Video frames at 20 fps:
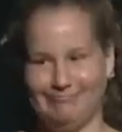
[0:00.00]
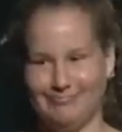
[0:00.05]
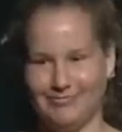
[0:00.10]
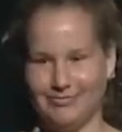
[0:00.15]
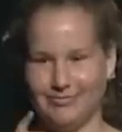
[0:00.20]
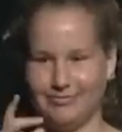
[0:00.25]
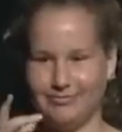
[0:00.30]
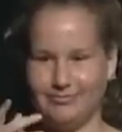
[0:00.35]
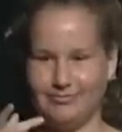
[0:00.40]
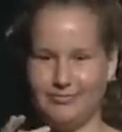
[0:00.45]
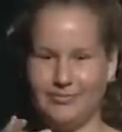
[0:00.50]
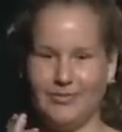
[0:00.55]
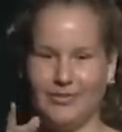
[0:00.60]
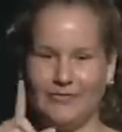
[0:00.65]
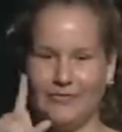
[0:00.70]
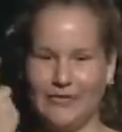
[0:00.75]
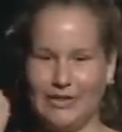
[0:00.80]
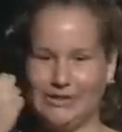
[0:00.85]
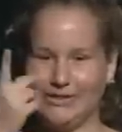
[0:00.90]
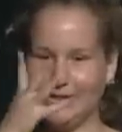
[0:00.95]
And last but
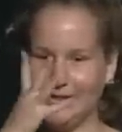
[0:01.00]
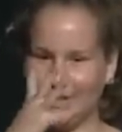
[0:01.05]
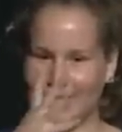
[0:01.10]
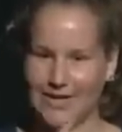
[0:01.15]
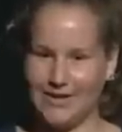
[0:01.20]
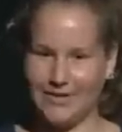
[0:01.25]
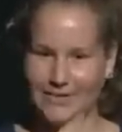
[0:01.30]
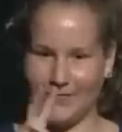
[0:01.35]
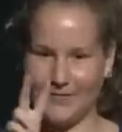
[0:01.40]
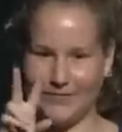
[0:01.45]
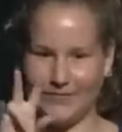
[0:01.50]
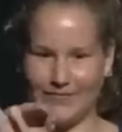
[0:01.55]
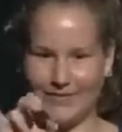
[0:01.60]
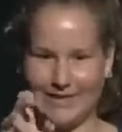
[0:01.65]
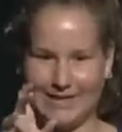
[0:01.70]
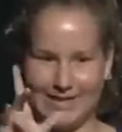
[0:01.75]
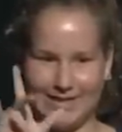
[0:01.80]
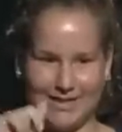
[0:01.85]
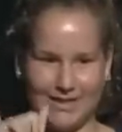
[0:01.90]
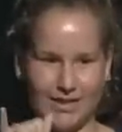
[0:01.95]
not least, I would
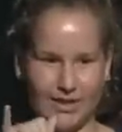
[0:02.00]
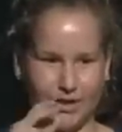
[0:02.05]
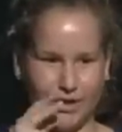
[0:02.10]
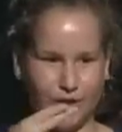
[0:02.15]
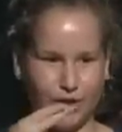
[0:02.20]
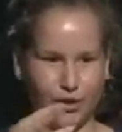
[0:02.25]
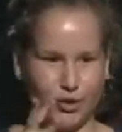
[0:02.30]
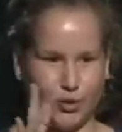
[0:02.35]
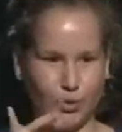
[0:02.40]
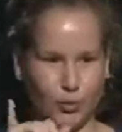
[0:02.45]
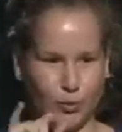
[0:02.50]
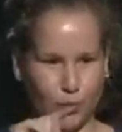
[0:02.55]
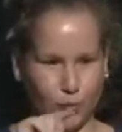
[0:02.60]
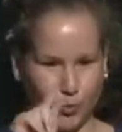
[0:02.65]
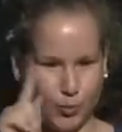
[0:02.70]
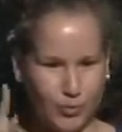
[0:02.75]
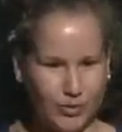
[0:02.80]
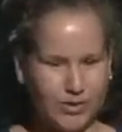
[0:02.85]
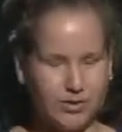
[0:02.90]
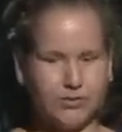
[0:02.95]
like to introduce our
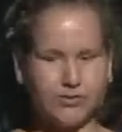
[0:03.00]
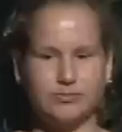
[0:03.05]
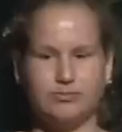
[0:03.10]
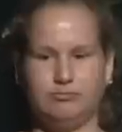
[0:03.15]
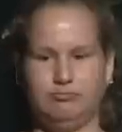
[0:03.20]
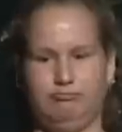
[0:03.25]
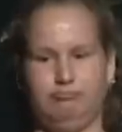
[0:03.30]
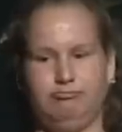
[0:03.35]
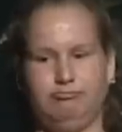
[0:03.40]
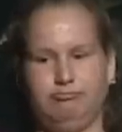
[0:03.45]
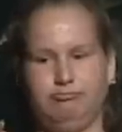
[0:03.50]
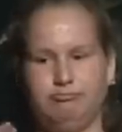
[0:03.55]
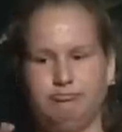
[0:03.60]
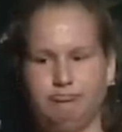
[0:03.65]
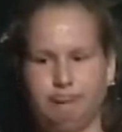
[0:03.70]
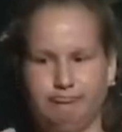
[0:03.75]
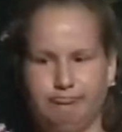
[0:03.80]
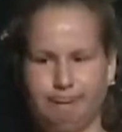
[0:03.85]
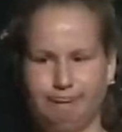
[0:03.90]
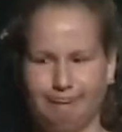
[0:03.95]
first lady, Vicki
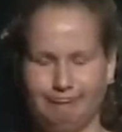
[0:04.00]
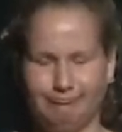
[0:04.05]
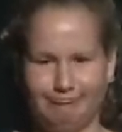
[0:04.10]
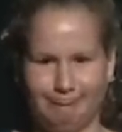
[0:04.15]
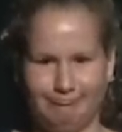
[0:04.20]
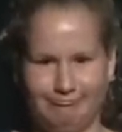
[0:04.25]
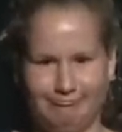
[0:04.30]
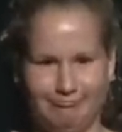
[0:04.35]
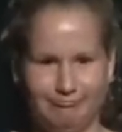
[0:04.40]
Hurwitz.